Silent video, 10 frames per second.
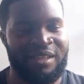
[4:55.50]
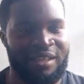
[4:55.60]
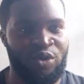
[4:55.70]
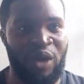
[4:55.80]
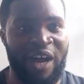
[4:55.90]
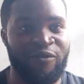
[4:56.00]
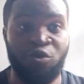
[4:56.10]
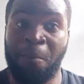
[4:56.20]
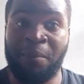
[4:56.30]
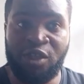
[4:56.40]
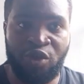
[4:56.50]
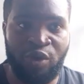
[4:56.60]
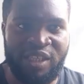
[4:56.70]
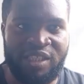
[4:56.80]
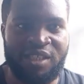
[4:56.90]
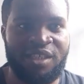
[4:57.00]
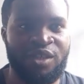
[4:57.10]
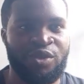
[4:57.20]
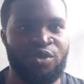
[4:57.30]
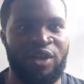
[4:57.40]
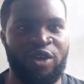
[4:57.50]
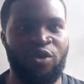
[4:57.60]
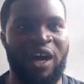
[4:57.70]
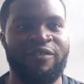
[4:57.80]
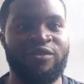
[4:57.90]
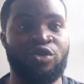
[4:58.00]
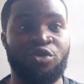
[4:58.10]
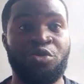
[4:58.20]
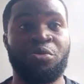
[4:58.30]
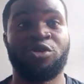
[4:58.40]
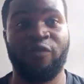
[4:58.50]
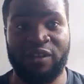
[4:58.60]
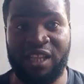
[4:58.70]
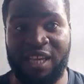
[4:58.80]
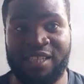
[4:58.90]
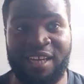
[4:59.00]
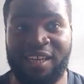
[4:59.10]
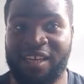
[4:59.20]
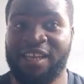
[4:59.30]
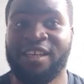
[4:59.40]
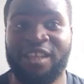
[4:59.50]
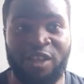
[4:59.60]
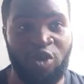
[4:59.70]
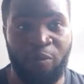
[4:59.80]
You have to measure it so that you don't have too much of fertilizer in your